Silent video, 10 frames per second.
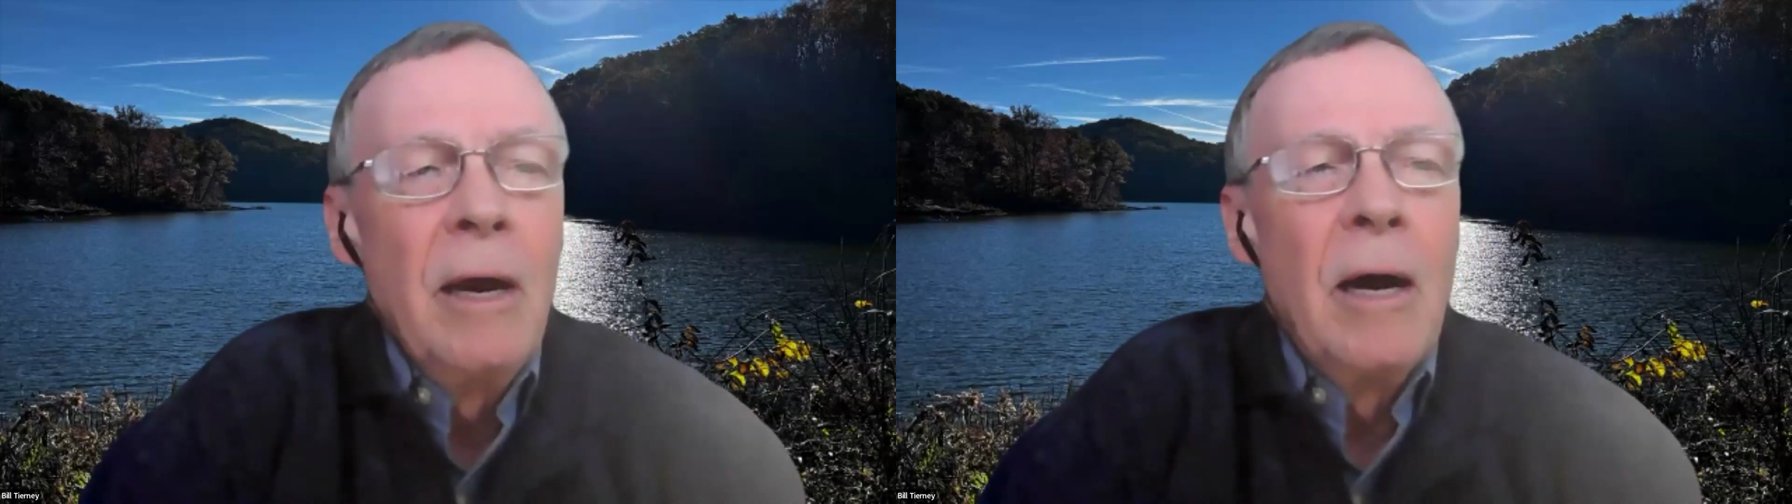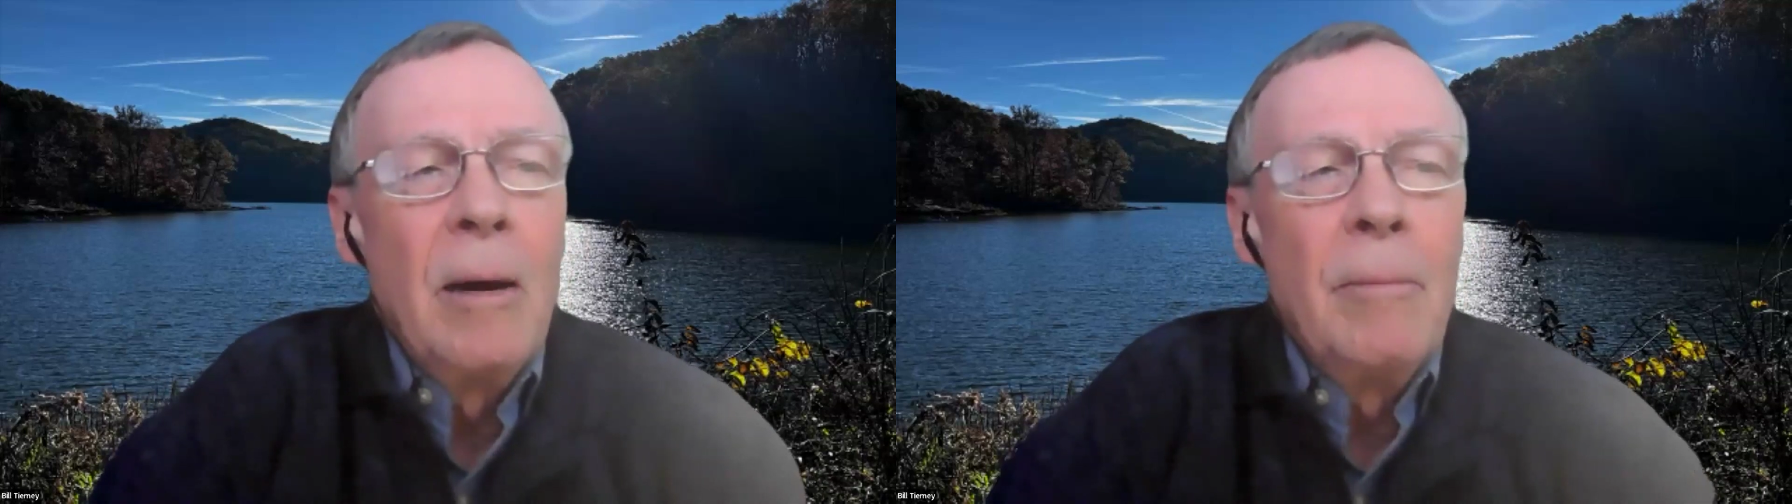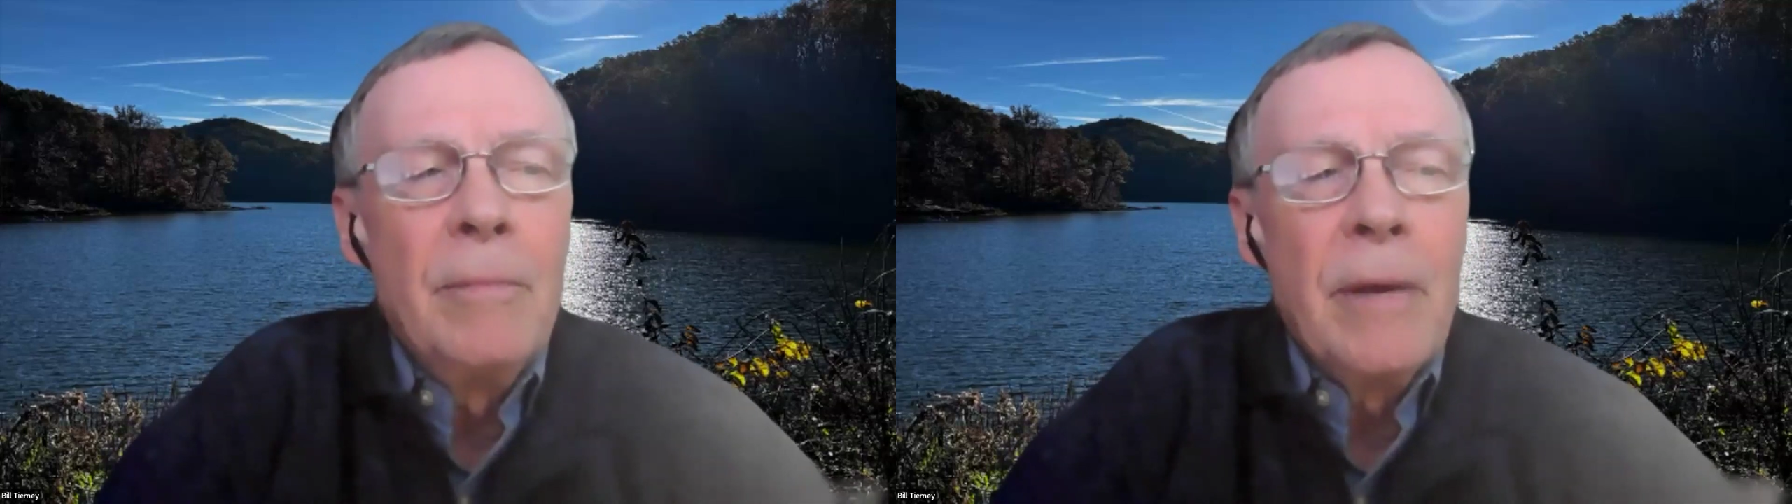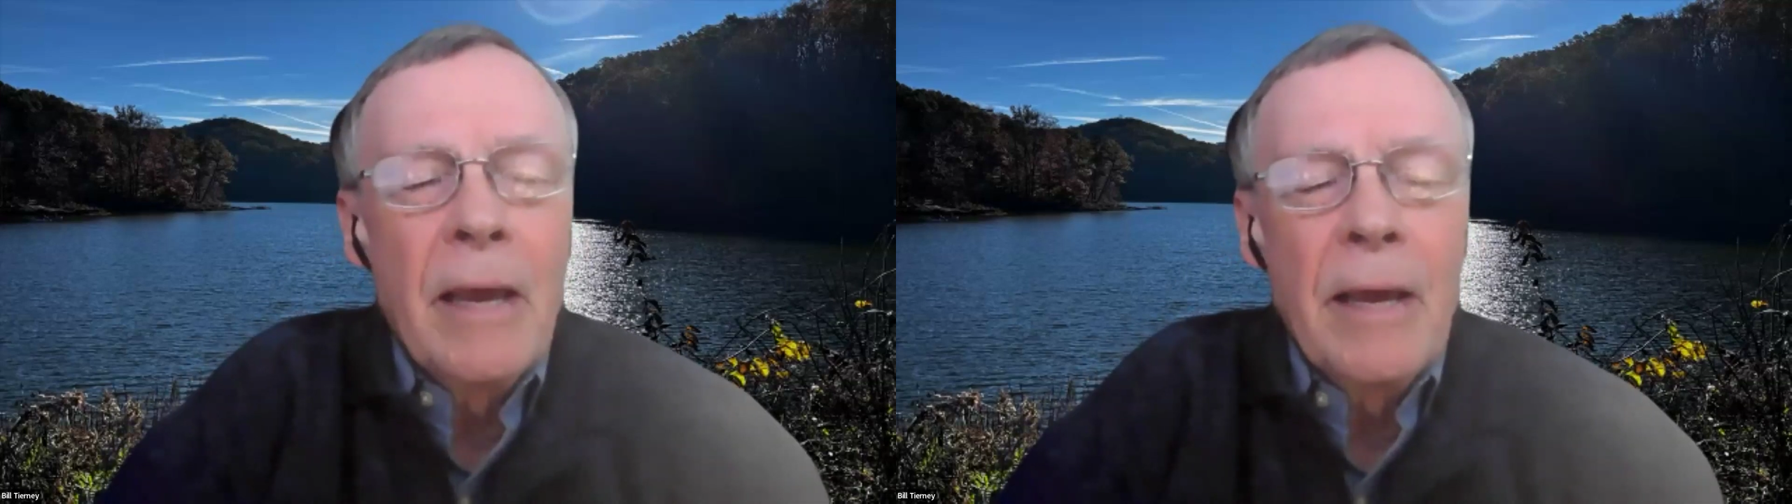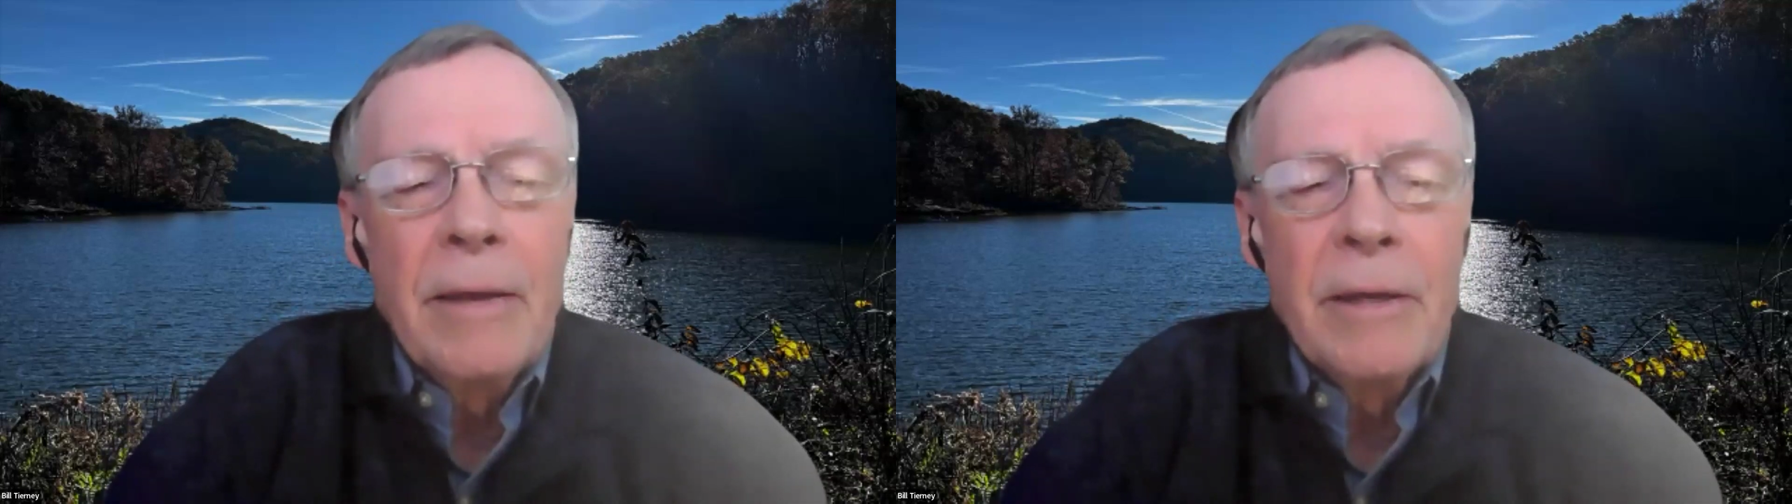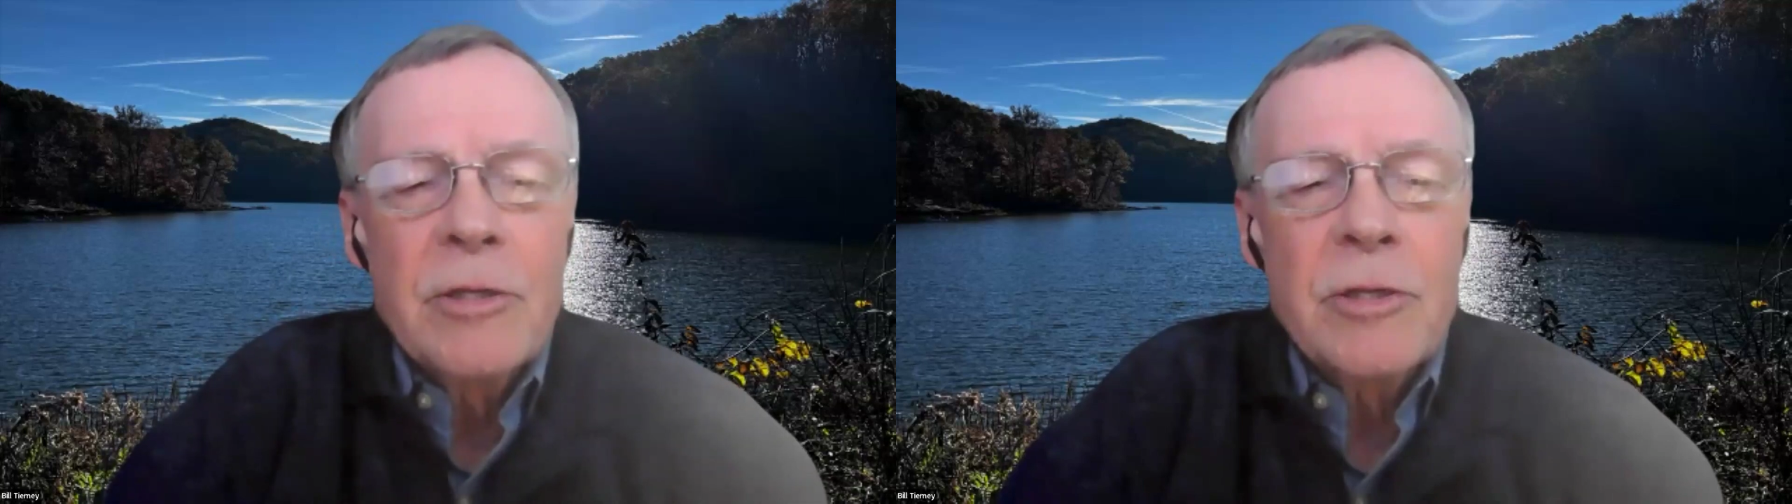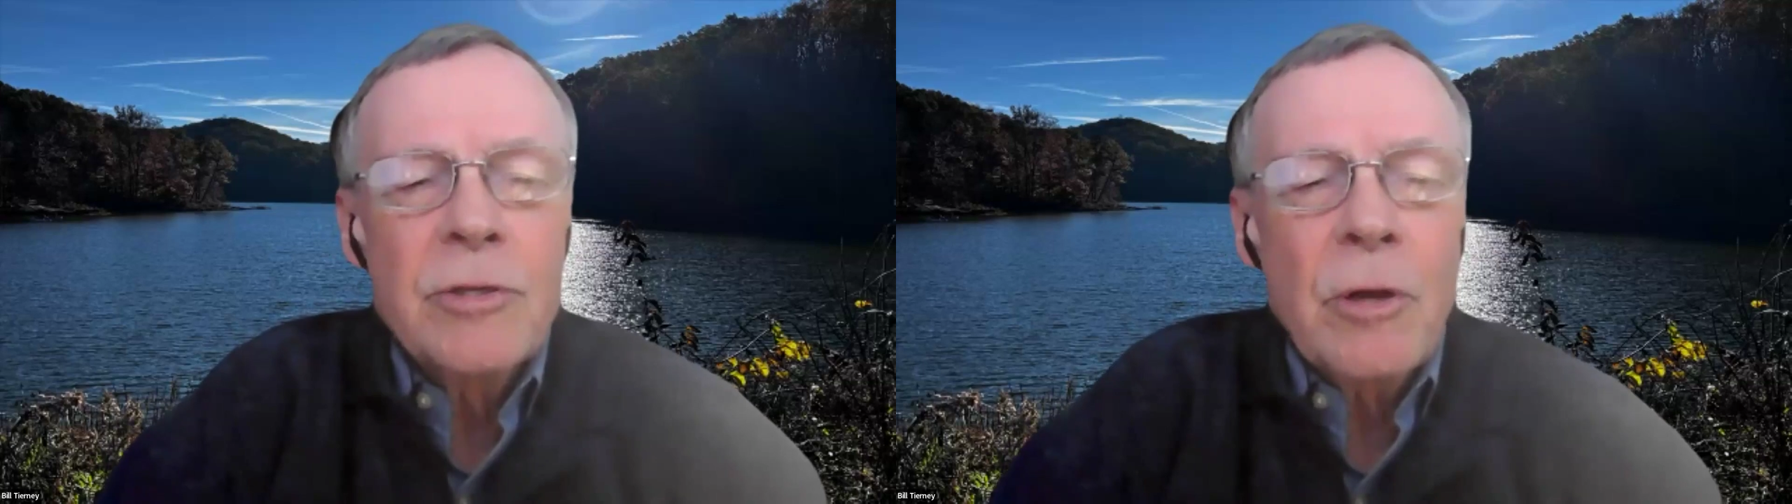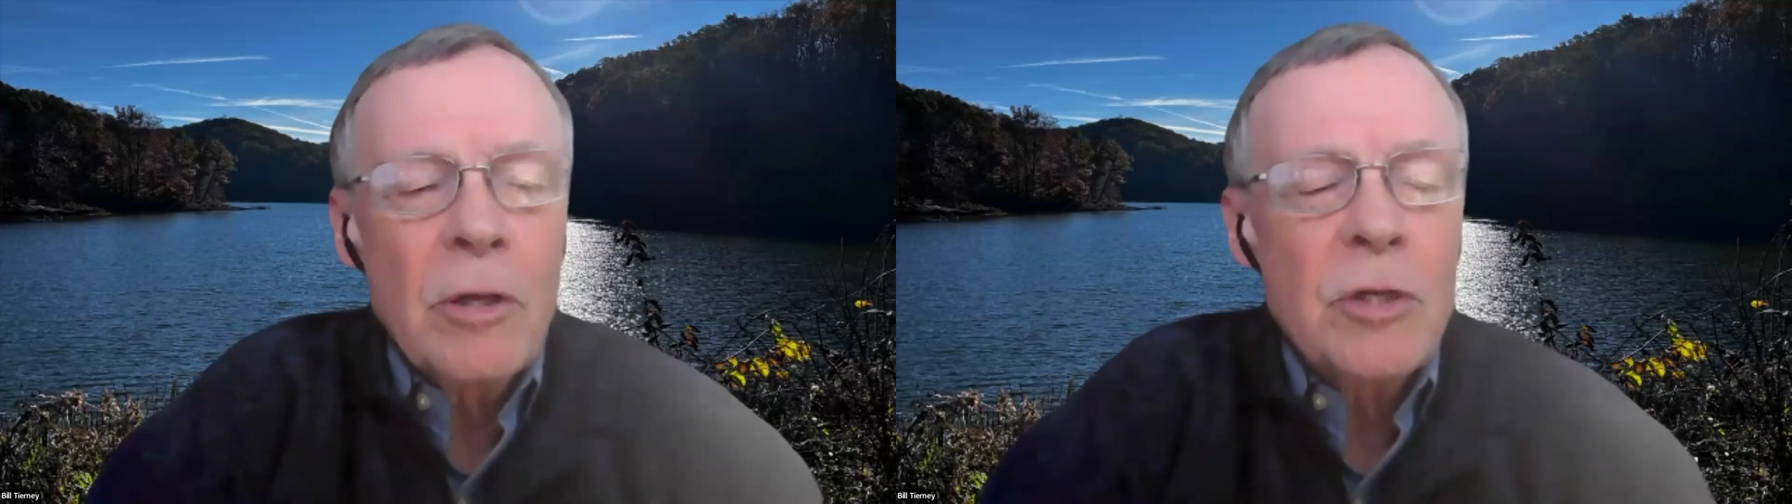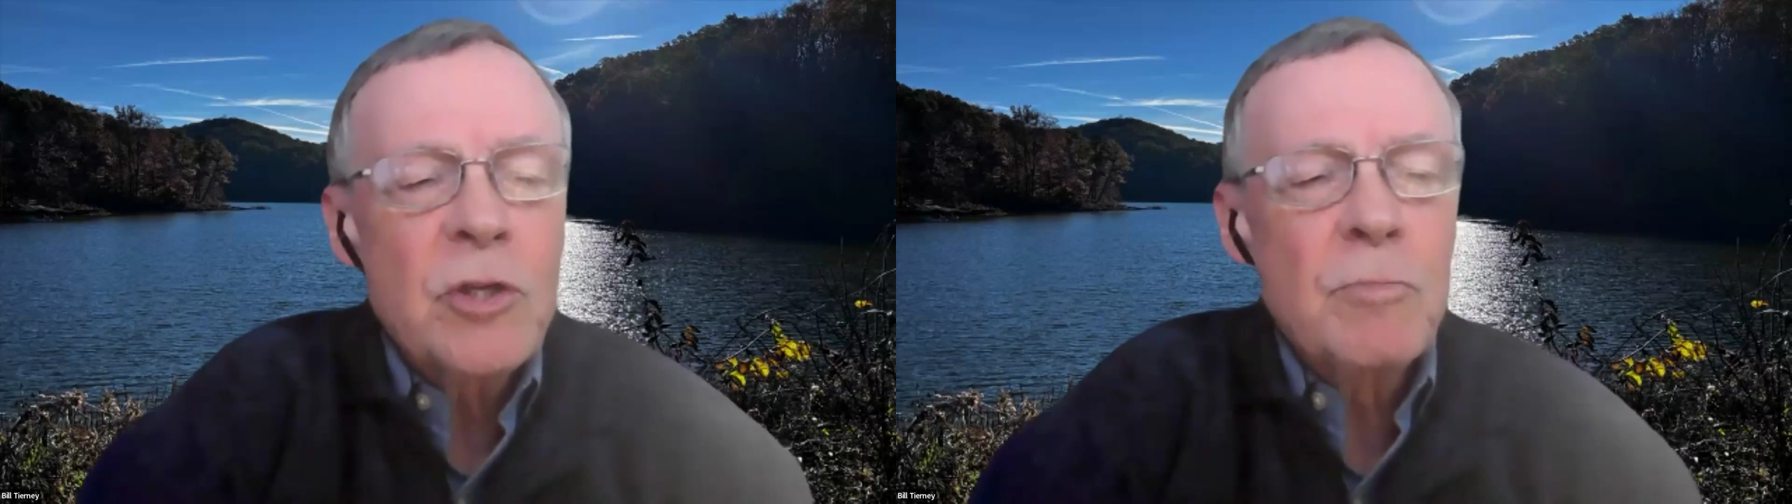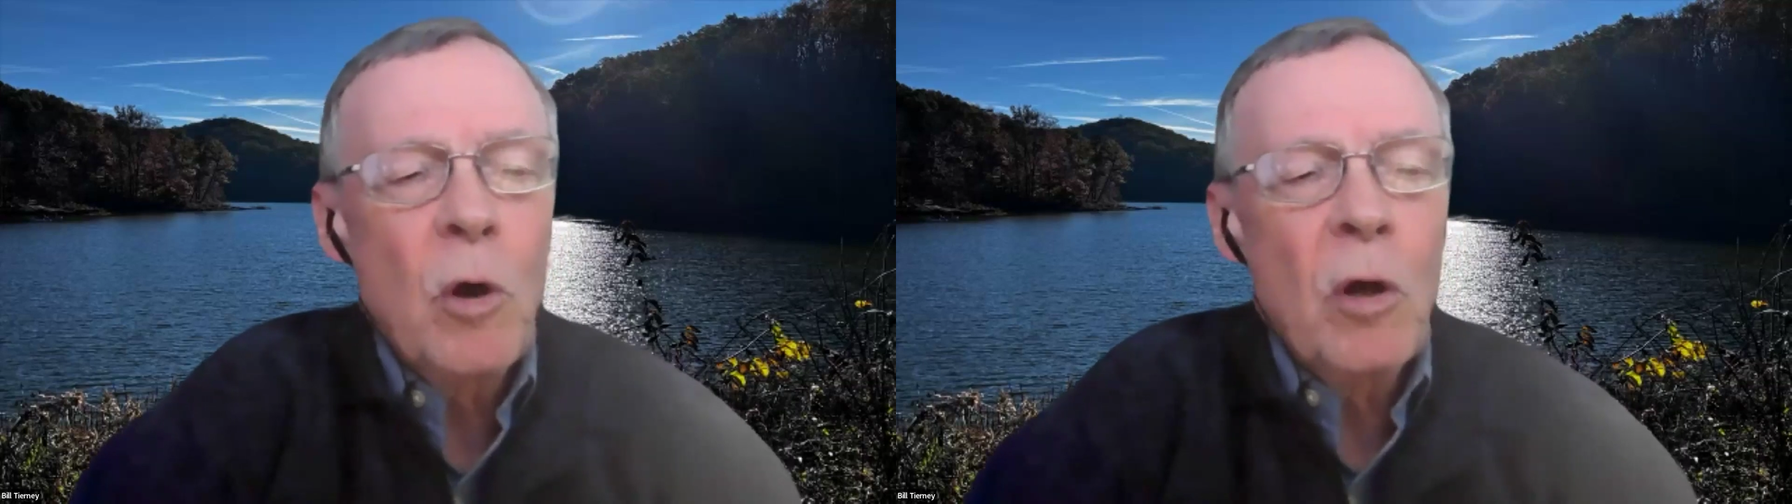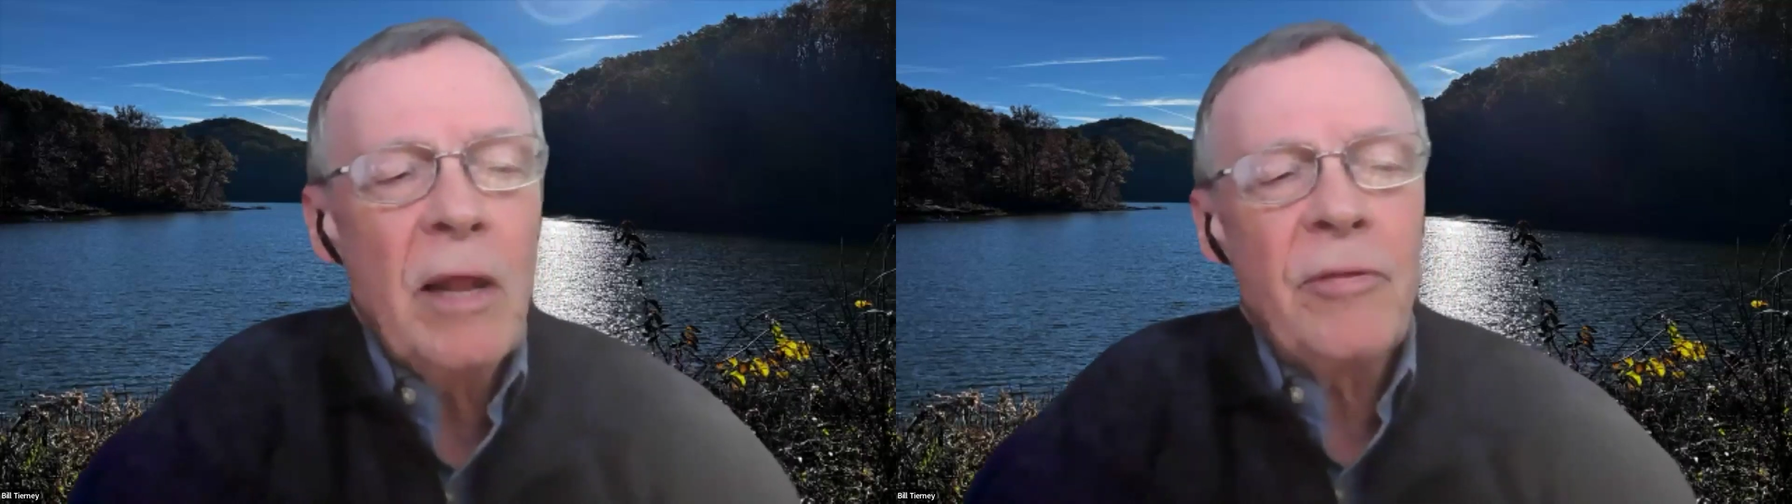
And it started small.